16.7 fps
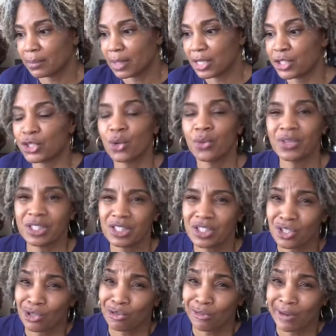so this is
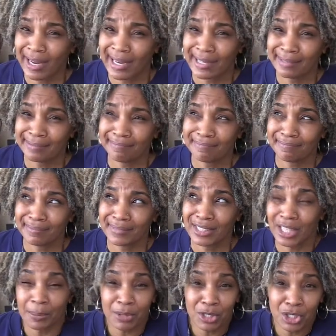a great
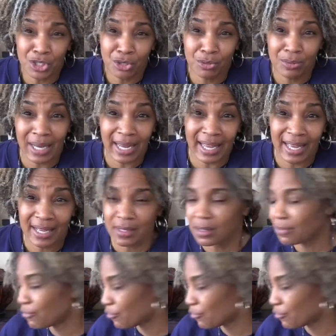substitute, I guess,